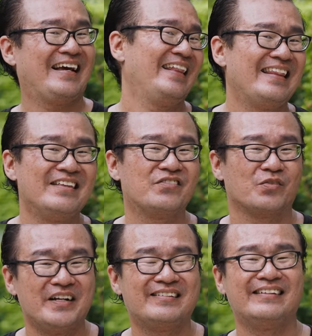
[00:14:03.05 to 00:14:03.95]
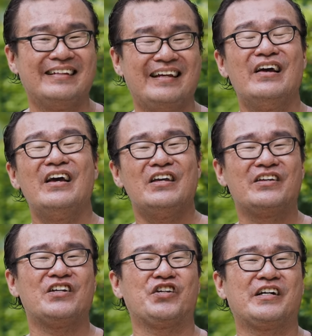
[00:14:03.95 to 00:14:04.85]
that lens recently. You
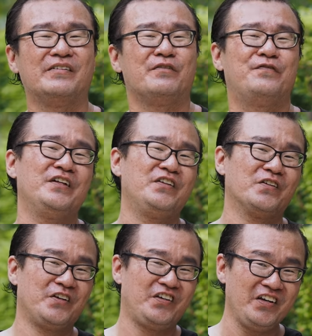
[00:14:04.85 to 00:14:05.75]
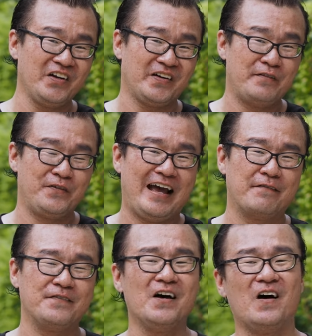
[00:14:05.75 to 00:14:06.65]
can check out the video here if you
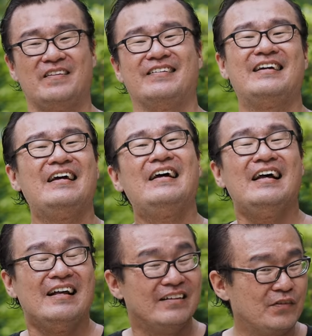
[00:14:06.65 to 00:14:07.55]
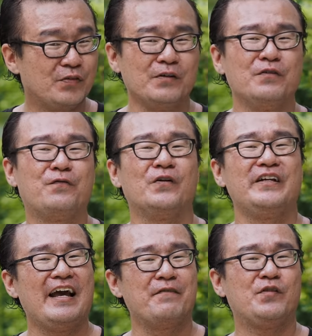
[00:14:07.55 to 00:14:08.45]
have not. The
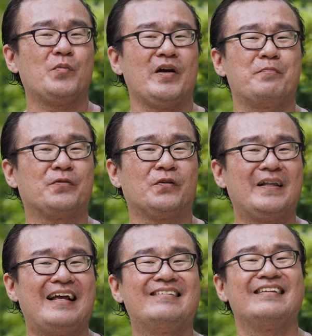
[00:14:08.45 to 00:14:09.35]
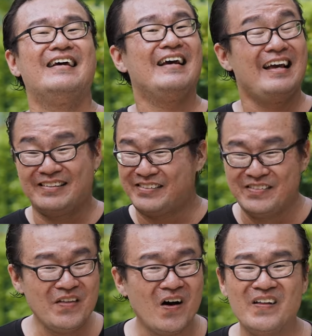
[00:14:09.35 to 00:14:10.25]
12-40 f/2.8 Pro lens is
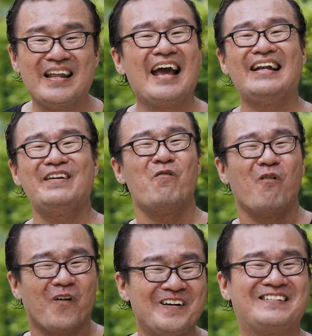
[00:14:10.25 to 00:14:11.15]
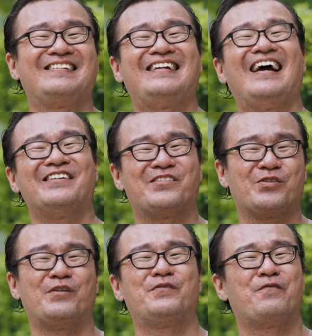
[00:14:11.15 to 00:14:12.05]
not any worse than the
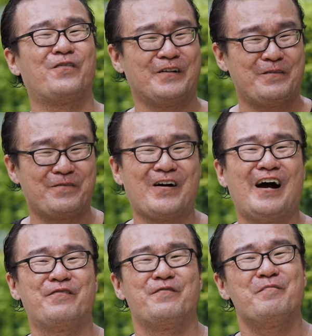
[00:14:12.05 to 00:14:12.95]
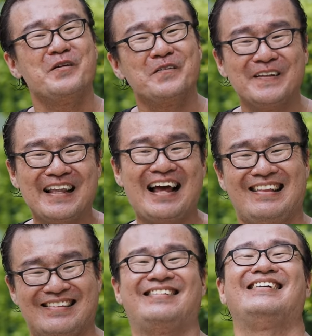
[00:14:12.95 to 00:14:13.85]
12-45mm
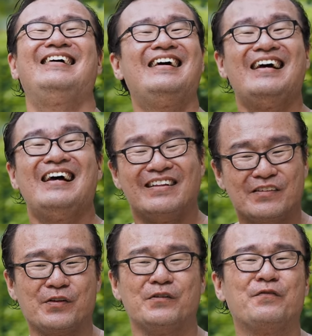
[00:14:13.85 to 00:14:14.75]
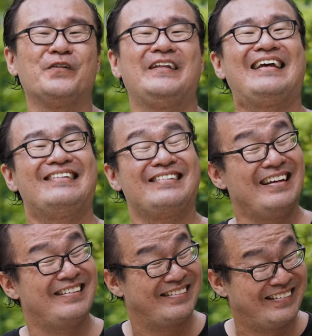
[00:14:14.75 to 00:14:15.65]
lens. The 12-40 lens
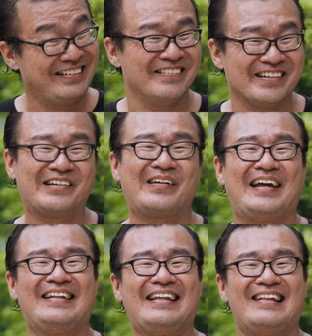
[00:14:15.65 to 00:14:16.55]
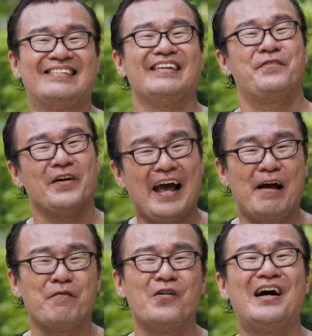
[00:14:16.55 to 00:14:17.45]
is still a great lens. If you
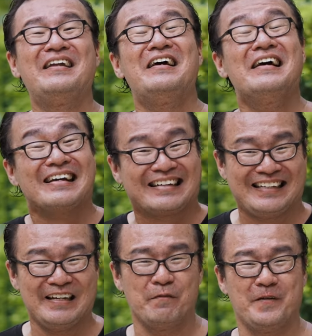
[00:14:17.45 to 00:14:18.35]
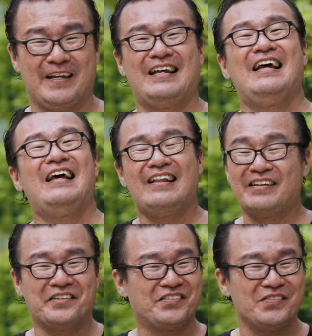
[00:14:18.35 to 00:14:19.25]
have one, keep it.
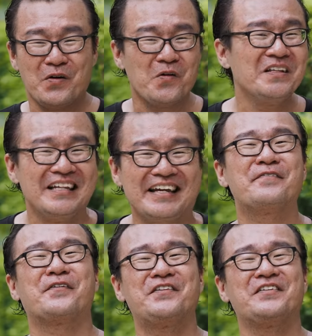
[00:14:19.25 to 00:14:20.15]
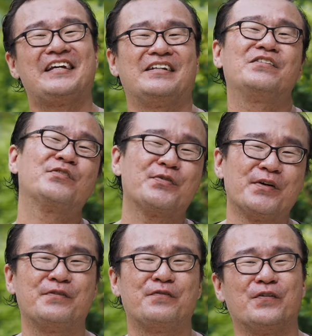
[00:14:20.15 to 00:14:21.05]
There is no need for you to get the
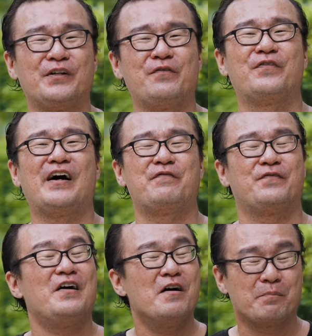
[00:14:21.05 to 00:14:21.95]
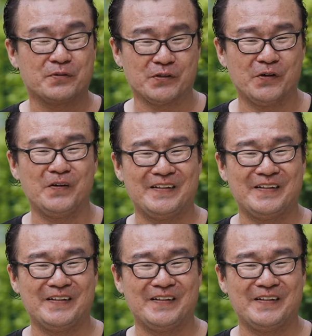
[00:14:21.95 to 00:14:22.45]
12-45 Pro